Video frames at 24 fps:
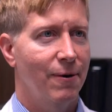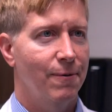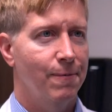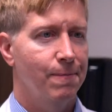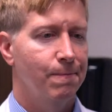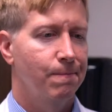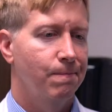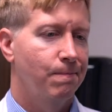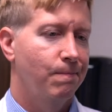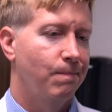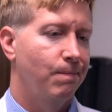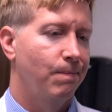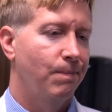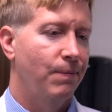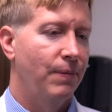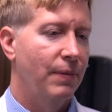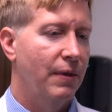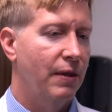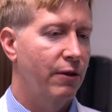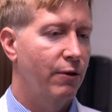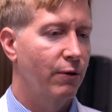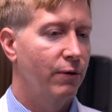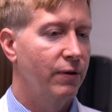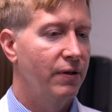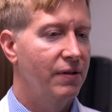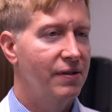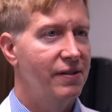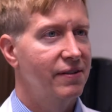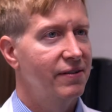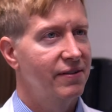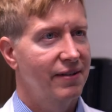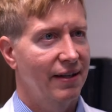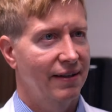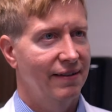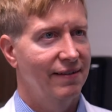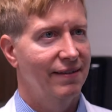the
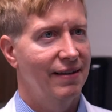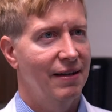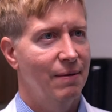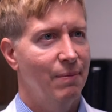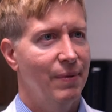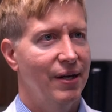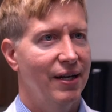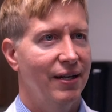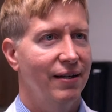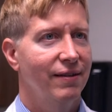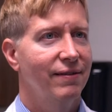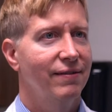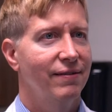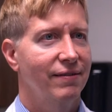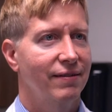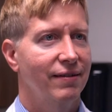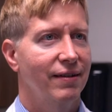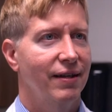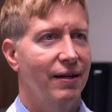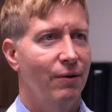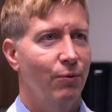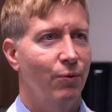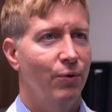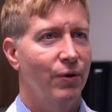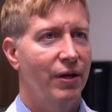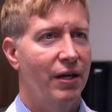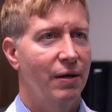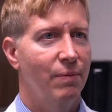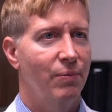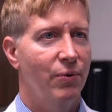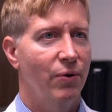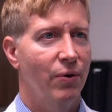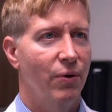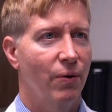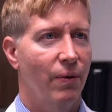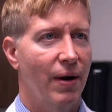psychologic
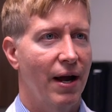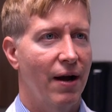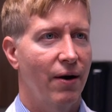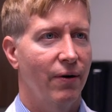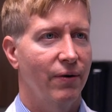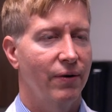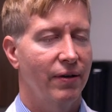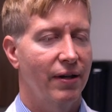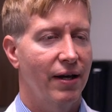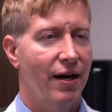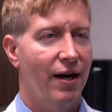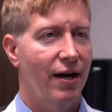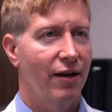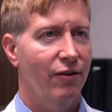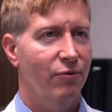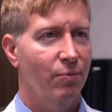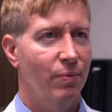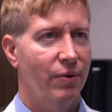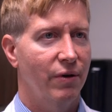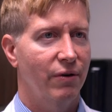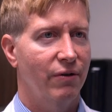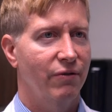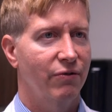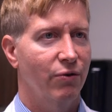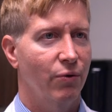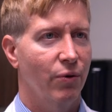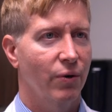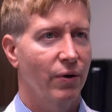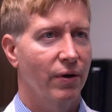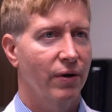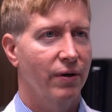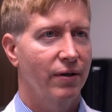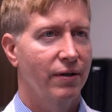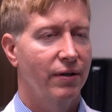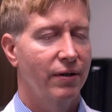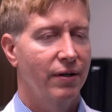implications of the problem, and have
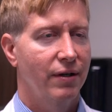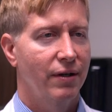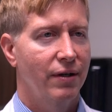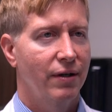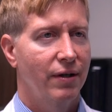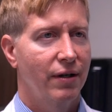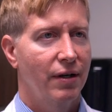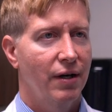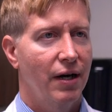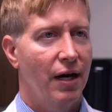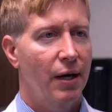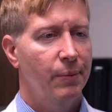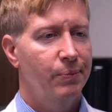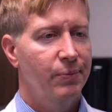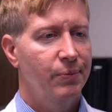shown that